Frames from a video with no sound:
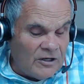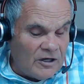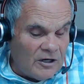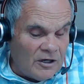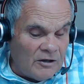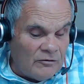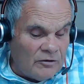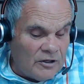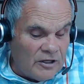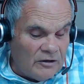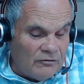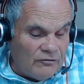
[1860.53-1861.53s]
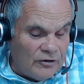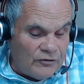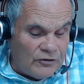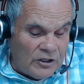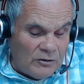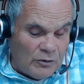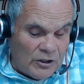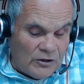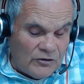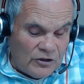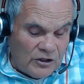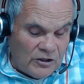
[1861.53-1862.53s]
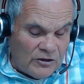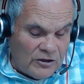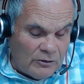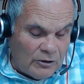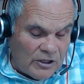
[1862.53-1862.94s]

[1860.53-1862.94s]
uh, 15 minutes in, they will